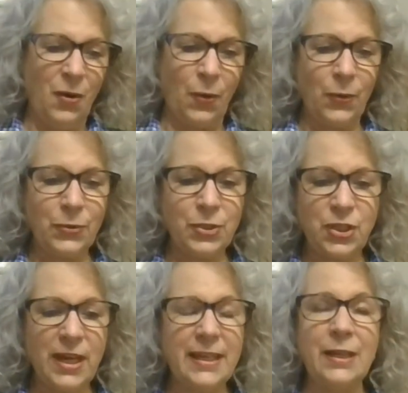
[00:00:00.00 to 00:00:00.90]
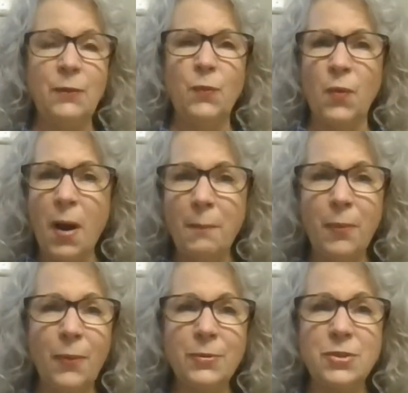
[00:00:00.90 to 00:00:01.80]
earth-shaking
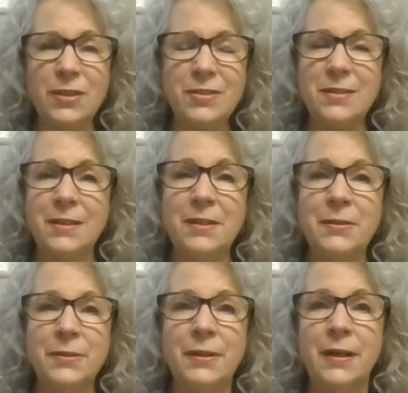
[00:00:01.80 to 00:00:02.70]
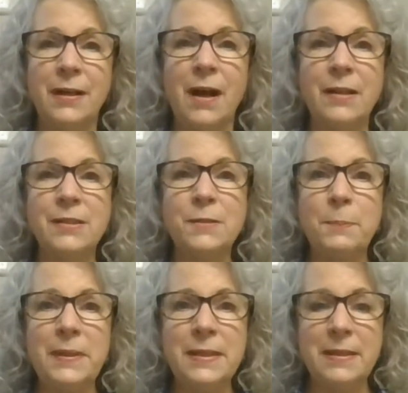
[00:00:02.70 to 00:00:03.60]
rumble just to hear God
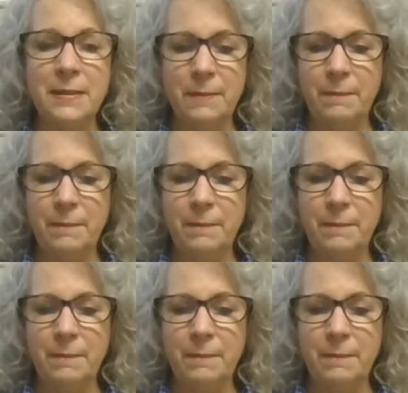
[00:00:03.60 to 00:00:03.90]
speak.